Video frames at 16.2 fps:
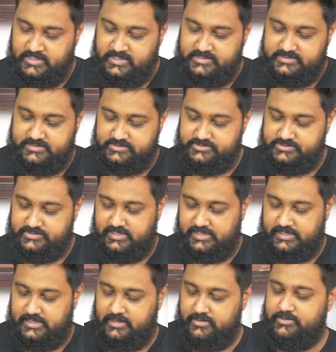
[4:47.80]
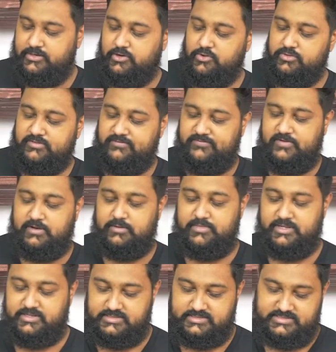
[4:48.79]
Tells you like how to load the
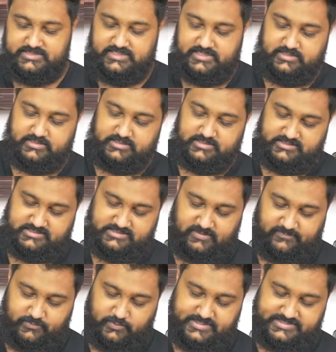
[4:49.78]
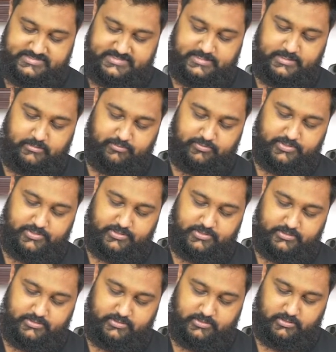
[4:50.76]
filament and the software setup,
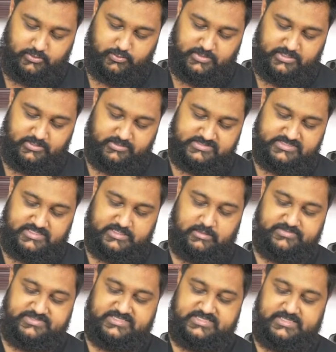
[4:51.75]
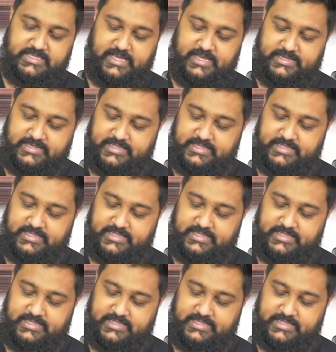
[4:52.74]
Arduino setup, Z height